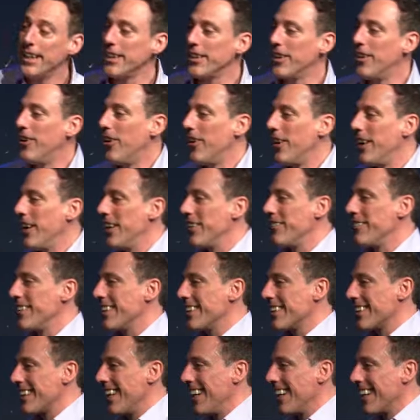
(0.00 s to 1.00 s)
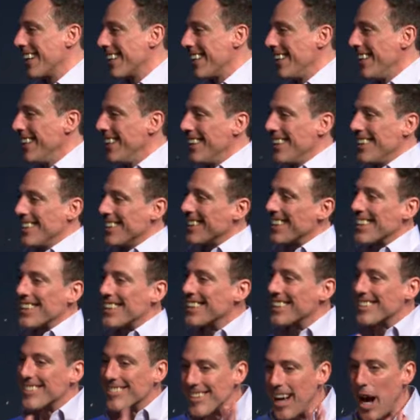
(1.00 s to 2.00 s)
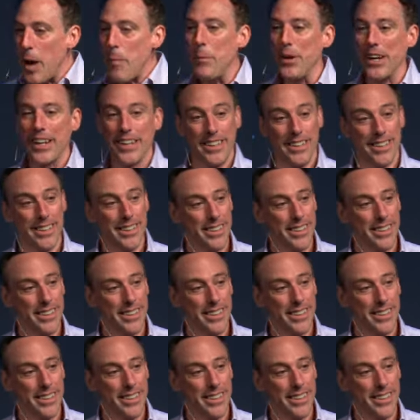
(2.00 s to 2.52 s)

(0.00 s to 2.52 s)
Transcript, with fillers: You know what I mean? Like, like stop it.